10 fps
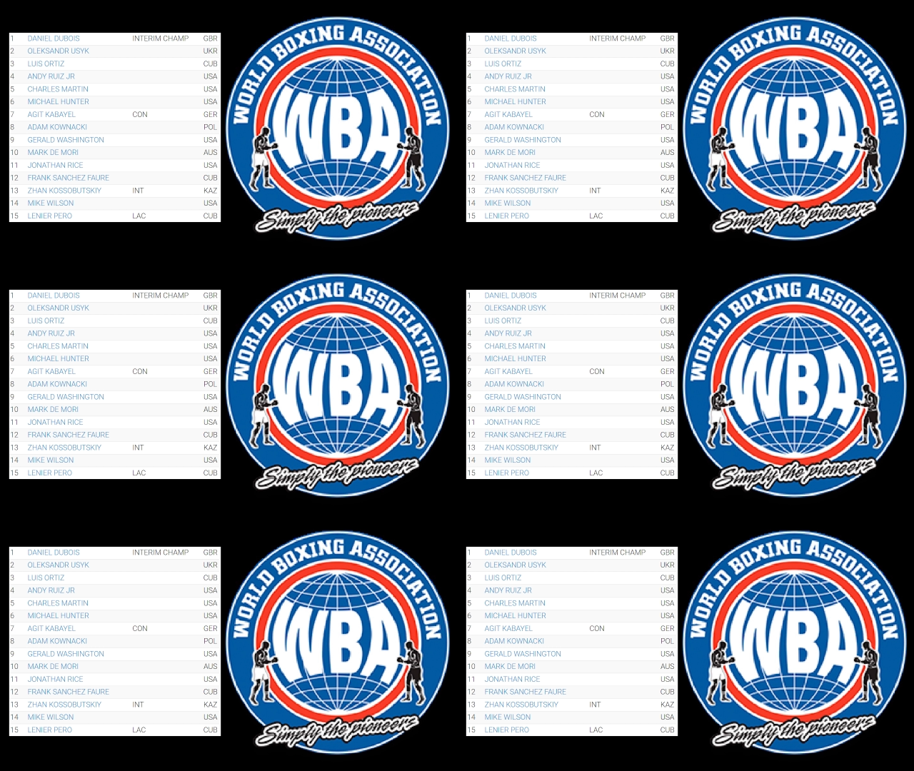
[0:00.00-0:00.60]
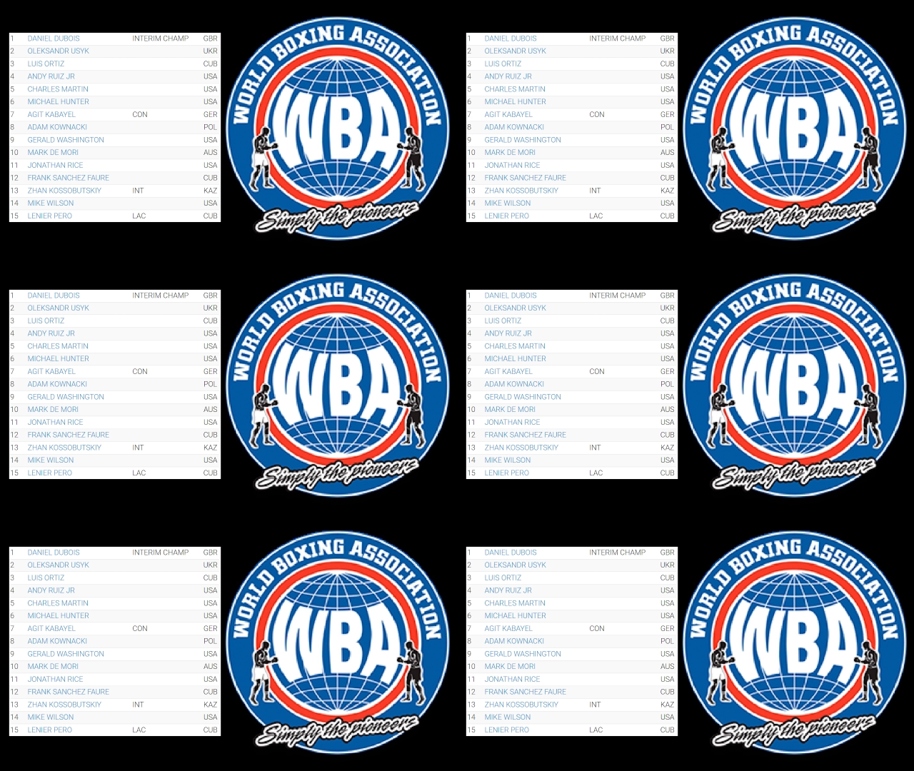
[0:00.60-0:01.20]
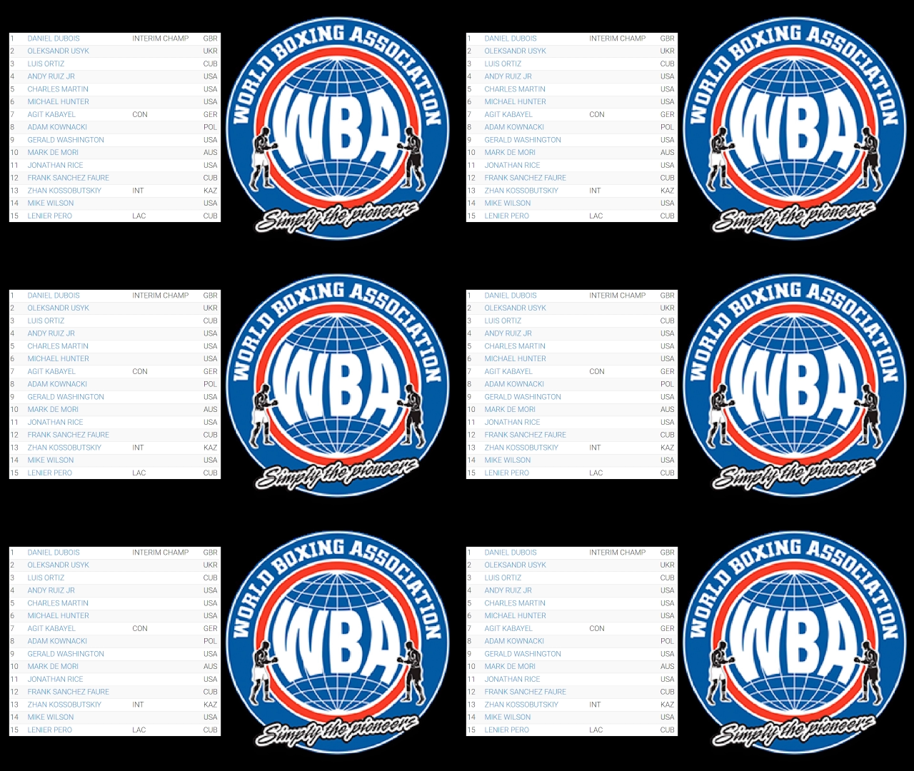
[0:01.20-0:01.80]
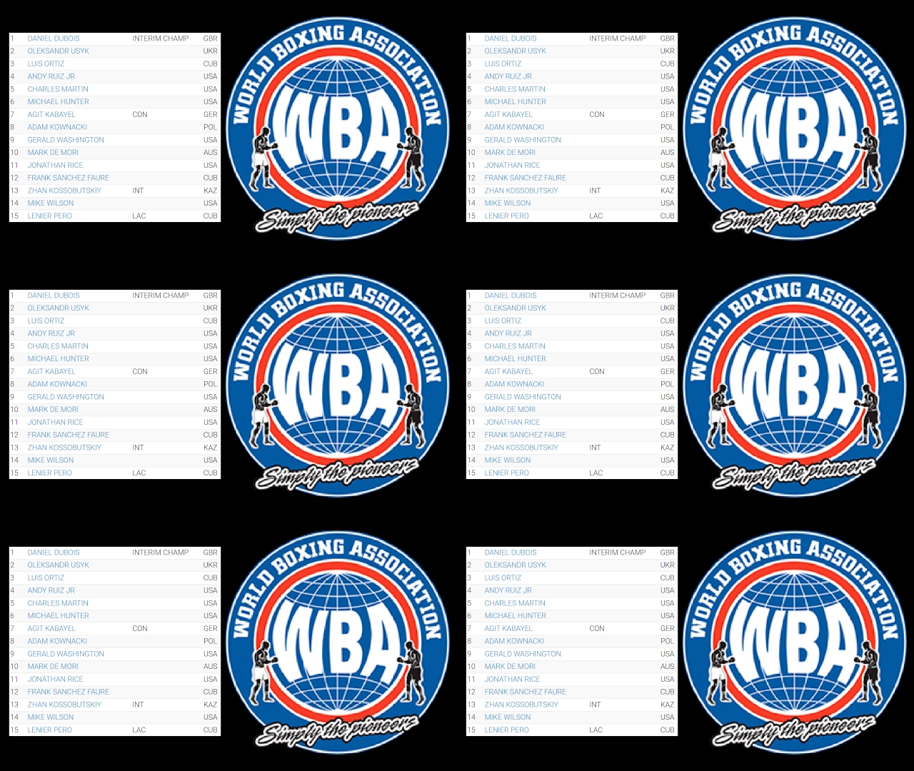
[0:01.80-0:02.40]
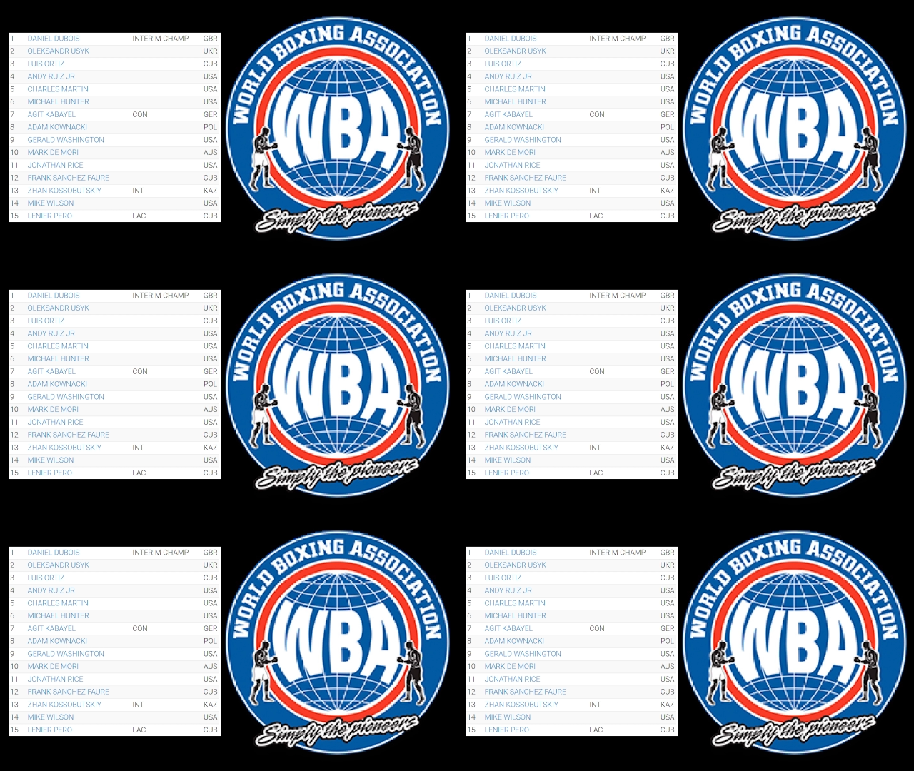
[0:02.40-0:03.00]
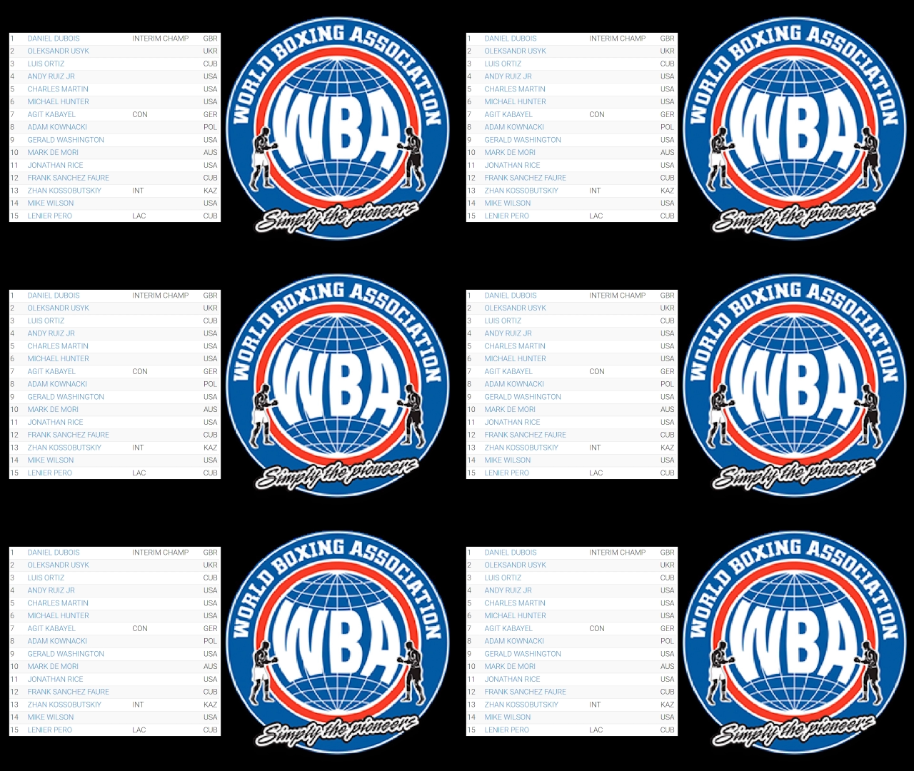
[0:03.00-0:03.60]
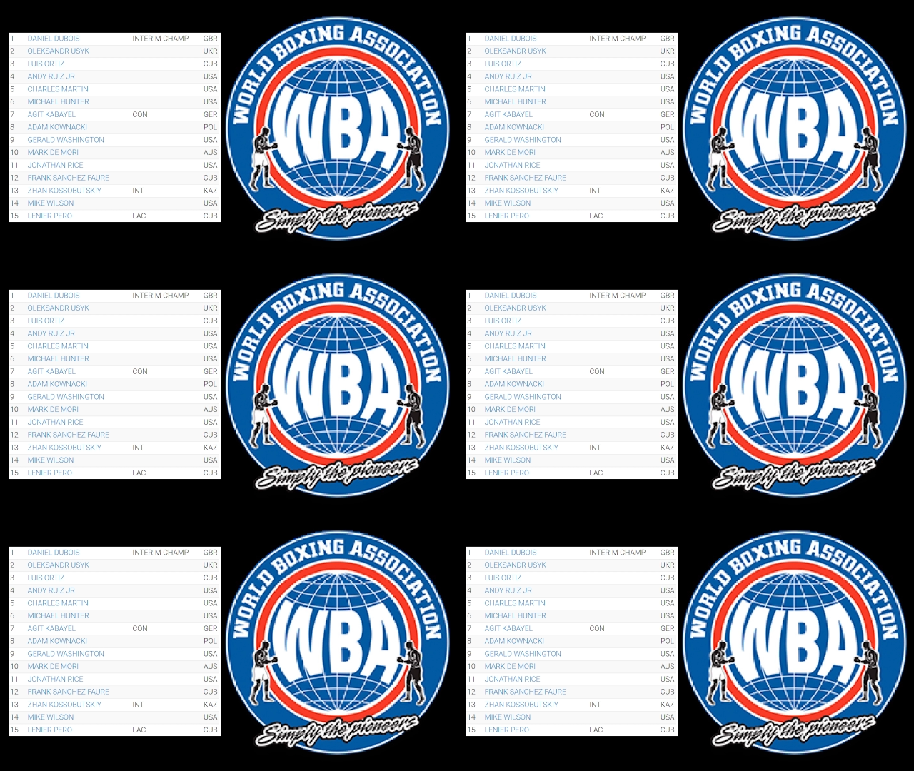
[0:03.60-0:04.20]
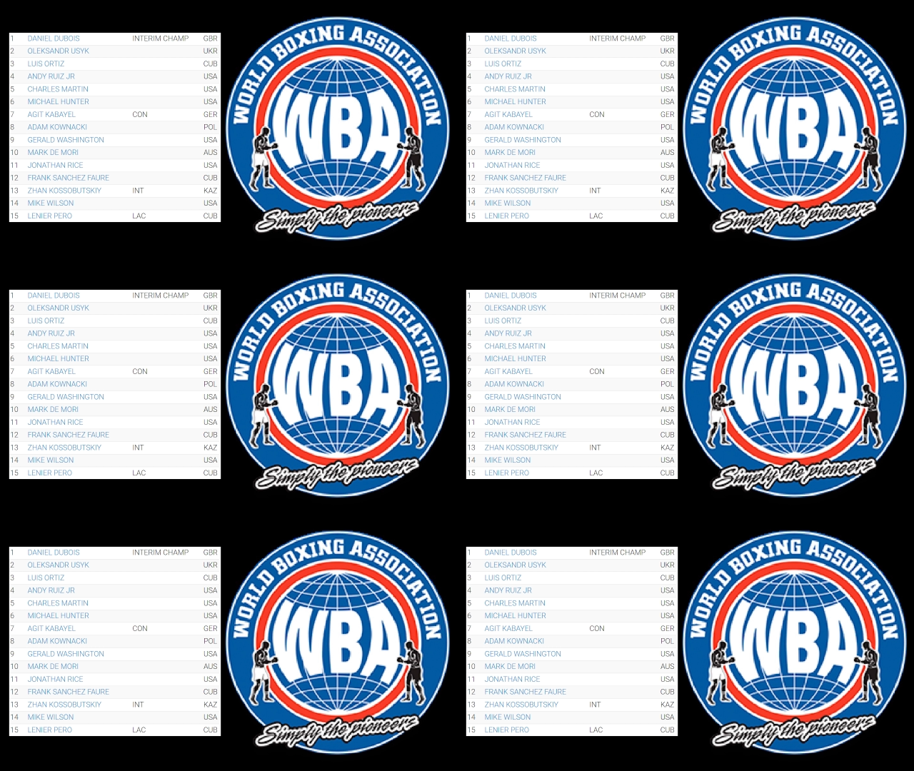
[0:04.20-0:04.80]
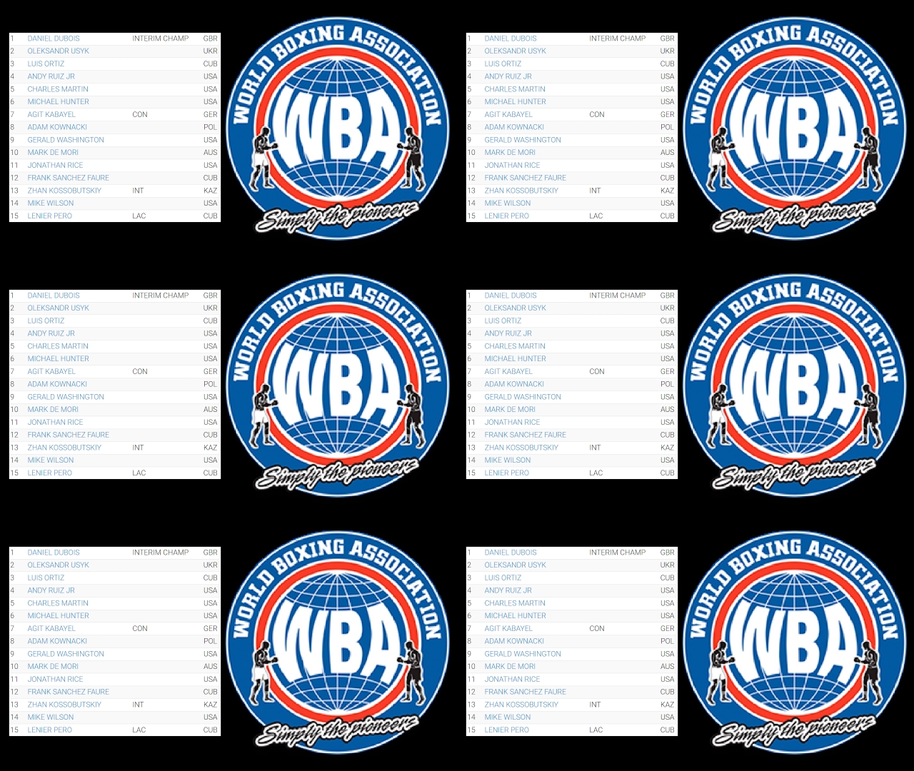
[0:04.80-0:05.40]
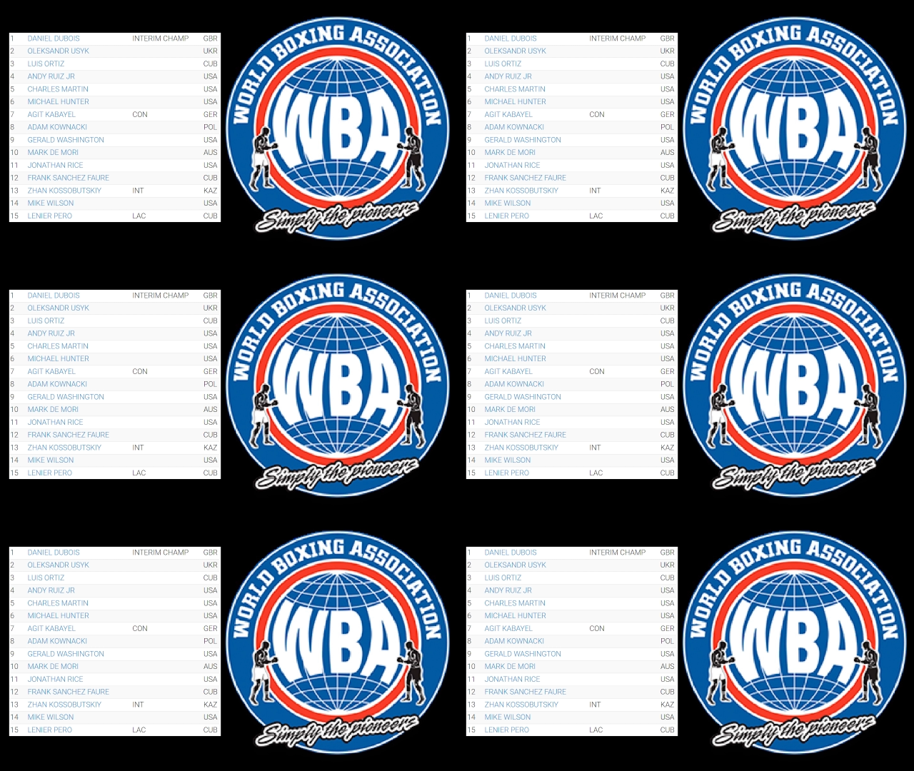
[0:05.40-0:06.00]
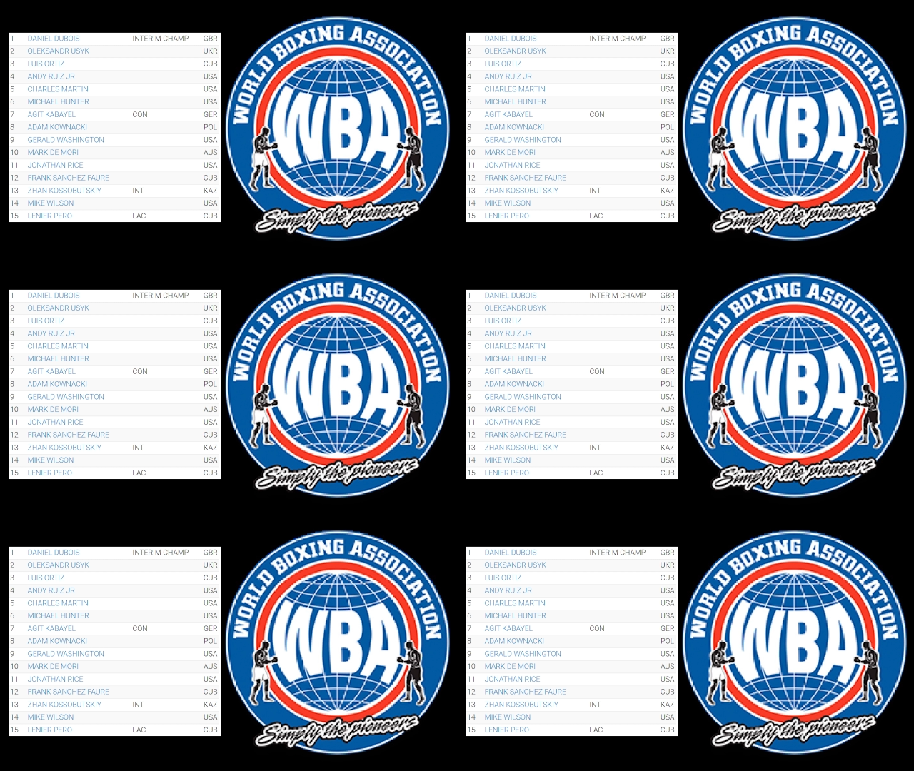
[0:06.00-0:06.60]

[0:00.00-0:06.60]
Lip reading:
(no speaker visible)